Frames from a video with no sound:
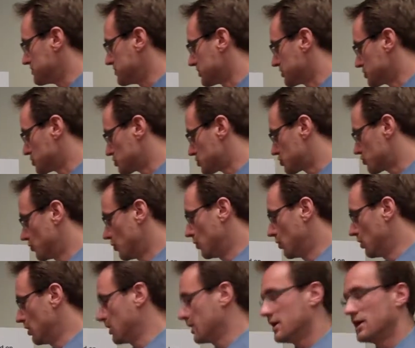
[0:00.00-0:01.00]
to
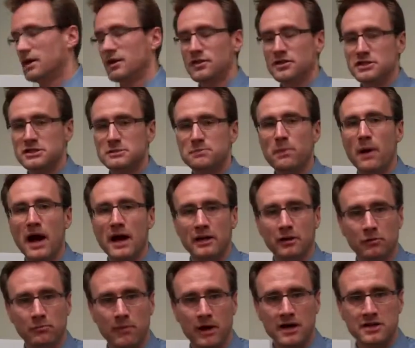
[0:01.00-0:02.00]
control the
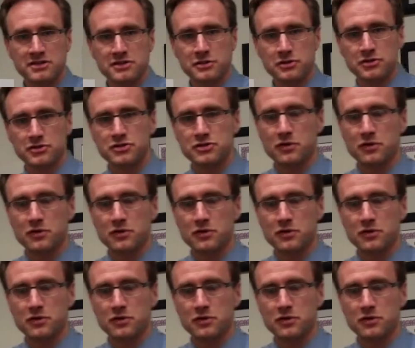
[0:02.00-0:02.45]
spinal muscles.